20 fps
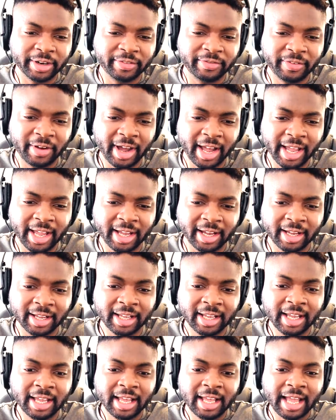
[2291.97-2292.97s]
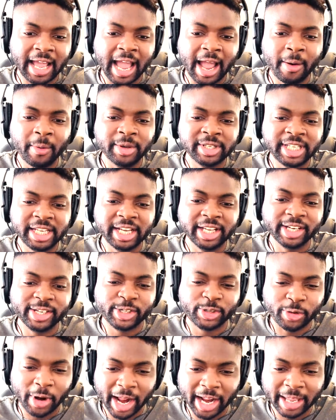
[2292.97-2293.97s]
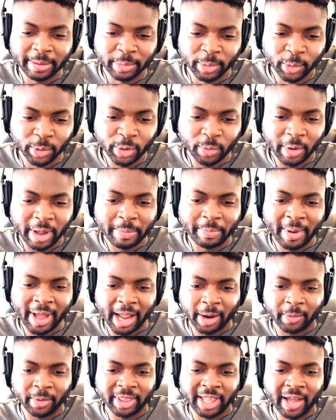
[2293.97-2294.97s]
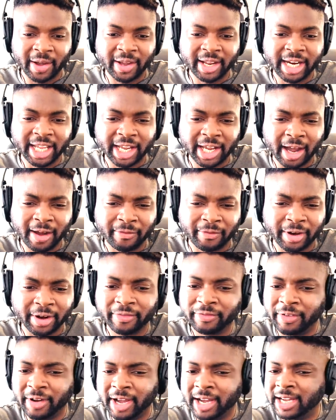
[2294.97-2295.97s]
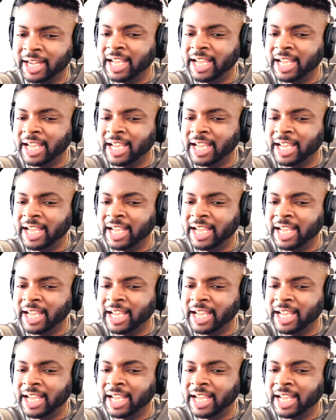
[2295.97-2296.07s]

fire. How is he going to drag him all the way back without any covering fire?